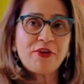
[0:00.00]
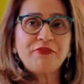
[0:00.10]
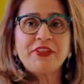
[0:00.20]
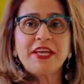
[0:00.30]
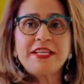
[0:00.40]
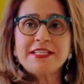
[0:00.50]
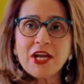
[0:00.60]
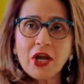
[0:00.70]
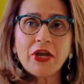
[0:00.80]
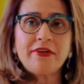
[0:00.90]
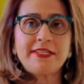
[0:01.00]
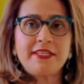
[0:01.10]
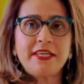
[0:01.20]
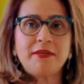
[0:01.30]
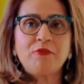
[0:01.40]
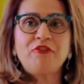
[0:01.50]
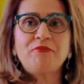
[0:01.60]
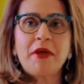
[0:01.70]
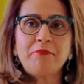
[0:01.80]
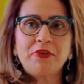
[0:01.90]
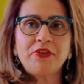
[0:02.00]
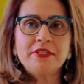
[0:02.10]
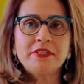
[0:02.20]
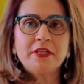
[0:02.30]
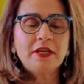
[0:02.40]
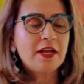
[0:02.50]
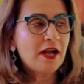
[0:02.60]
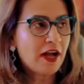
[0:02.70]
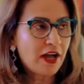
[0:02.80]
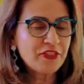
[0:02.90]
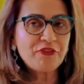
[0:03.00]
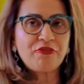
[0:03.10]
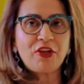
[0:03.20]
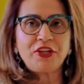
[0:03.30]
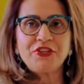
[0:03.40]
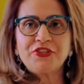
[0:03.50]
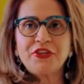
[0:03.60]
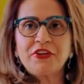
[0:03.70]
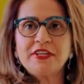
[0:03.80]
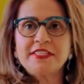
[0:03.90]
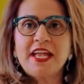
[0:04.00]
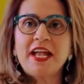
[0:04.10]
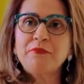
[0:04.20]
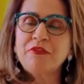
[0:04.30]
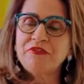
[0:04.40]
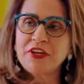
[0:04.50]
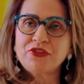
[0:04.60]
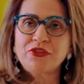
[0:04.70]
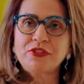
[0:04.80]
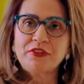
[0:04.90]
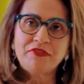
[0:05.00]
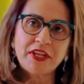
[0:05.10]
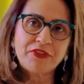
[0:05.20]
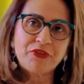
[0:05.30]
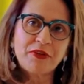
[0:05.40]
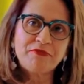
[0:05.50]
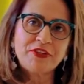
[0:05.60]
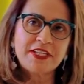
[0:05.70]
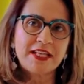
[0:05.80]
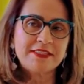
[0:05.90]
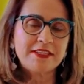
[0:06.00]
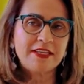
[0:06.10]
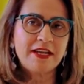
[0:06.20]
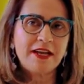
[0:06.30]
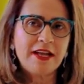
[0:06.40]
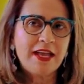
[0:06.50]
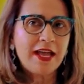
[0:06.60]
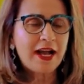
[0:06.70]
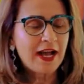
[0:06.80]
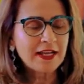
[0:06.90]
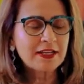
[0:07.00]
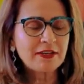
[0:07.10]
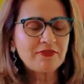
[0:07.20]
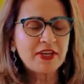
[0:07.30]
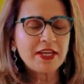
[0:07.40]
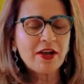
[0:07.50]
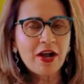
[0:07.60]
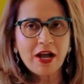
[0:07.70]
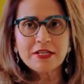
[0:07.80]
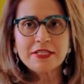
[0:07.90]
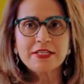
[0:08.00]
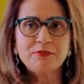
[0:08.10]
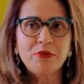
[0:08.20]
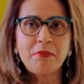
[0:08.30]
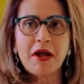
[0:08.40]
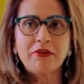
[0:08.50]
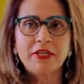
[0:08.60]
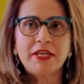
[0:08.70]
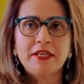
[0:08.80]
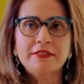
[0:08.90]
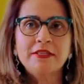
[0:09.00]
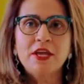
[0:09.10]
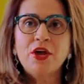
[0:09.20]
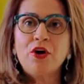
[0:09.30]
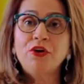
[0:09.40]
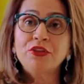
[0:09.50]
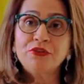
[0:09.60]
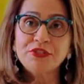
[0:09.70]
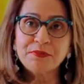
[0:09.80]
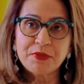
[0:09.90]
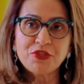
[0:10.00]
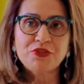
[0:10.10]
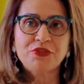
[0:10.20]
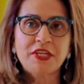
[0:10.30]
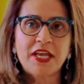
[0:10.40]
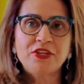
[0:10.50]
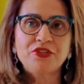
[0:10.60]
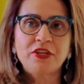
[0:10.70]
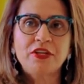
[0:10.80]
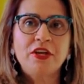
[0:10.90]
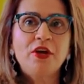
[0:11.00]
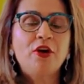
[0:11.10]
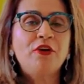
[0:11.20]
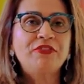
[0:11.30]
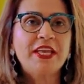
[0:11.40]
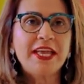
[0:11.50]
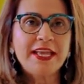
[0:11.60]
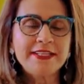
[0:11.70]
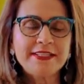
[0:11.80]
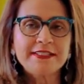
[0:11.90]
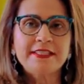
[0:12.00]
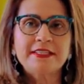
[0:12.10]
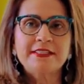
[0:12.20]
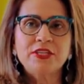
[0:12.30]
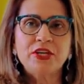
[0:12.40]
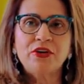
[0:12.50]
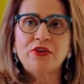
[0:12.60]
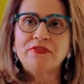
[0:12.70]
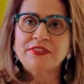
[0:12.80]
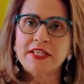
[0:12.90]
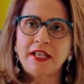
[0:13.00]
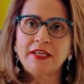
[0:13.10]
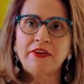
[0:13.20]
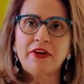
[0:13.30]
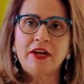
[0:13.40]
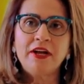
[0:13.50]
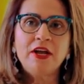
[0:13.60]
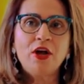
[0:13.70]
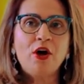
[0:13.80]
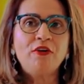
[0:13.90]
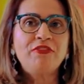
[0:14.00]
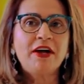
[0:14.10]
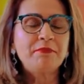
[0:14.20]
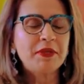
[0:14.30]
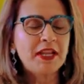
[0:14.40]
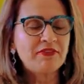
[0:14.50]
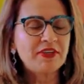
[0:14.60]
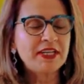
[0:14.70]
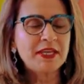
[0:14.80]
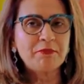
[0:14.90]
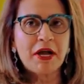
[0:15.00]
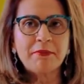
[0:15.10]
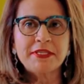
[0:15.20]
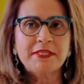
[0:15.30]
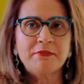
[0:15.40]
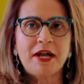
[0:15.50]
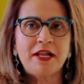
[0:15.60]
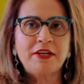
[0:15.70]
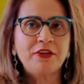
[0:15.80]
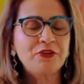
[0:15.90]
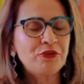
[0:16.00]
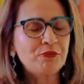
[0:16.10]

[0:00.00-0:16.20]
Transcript: of the entire team of members, other volunteers and professionals of ITREB for Tanzania, I convey heartiest Mubarakis on the auspicious occasion of the 86th year of Salgirah of our beloved Imam-e-Zaman, Nur